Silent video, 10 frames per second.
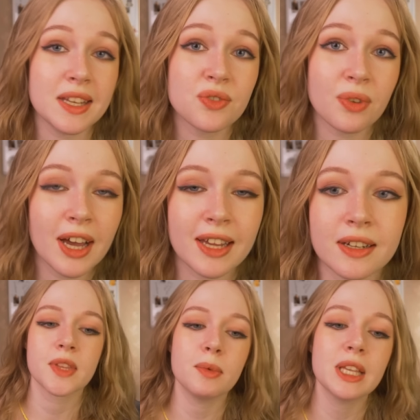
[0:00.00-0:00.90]
it's fine.
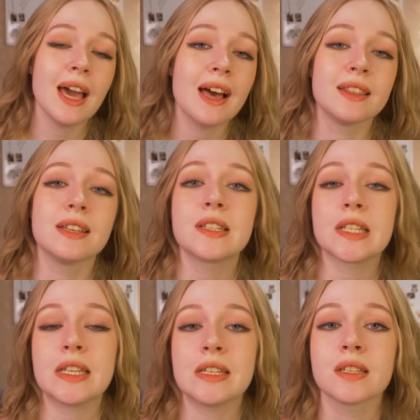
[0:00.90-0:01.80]
But yeah, this
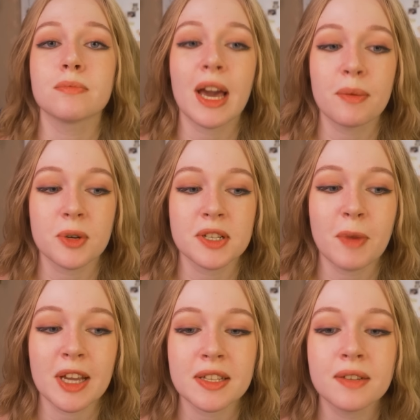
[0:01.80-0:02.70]
is my
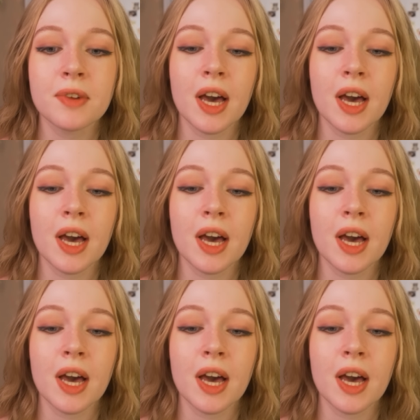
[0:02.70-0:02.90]
perspective.